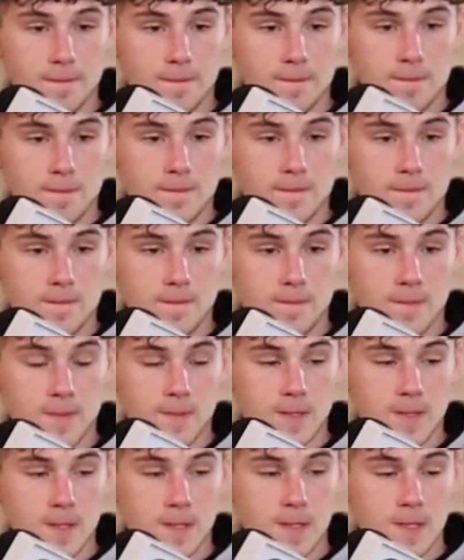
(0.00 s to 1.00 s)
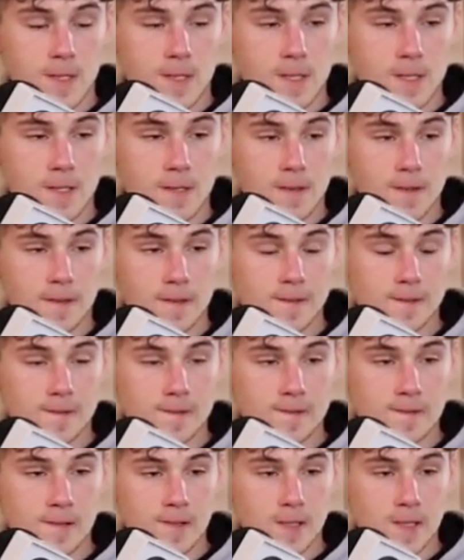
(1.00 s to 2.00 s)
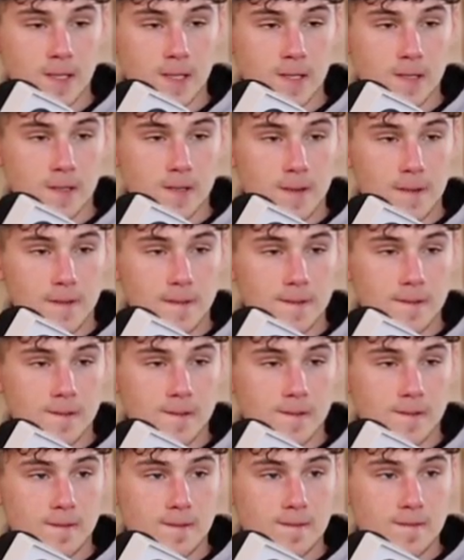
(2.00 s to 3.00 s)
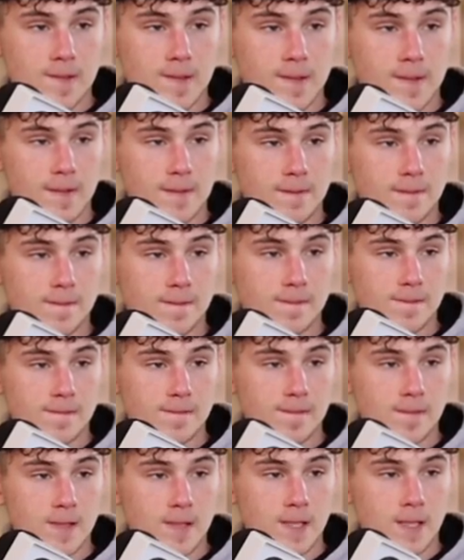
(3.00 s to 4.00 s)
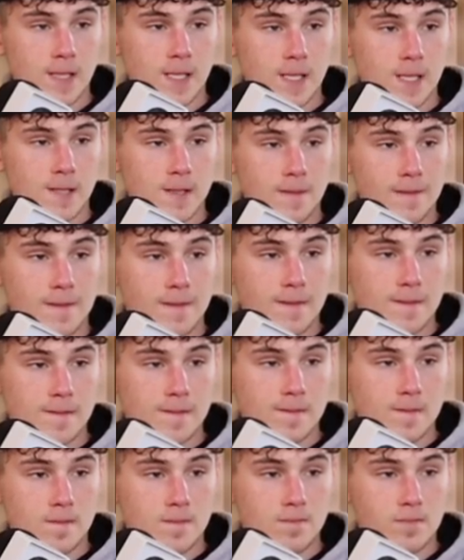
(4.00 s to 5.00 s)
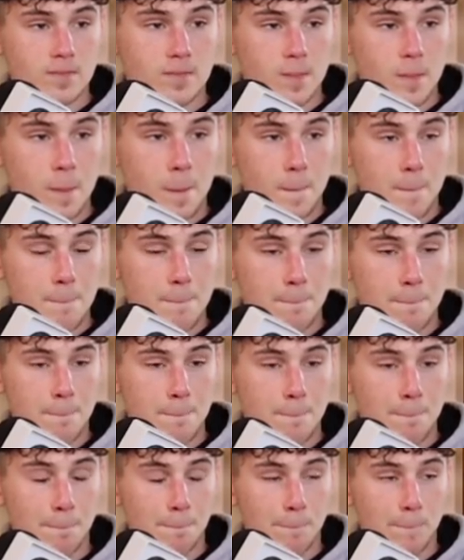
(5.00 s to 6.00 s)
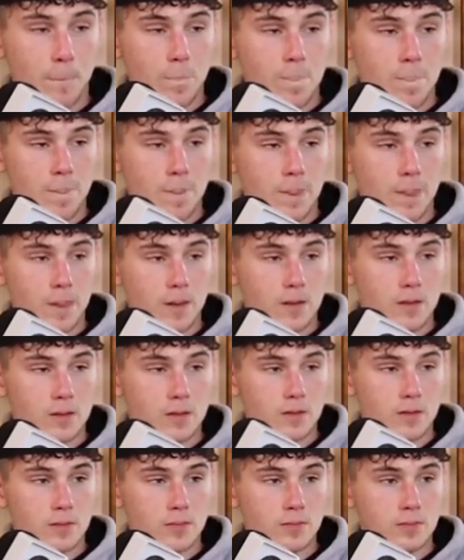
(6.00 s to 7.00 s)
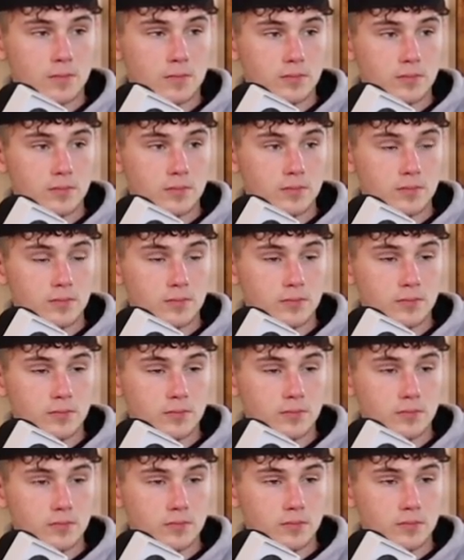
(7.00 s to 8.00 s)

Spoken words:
The person shown says nothing.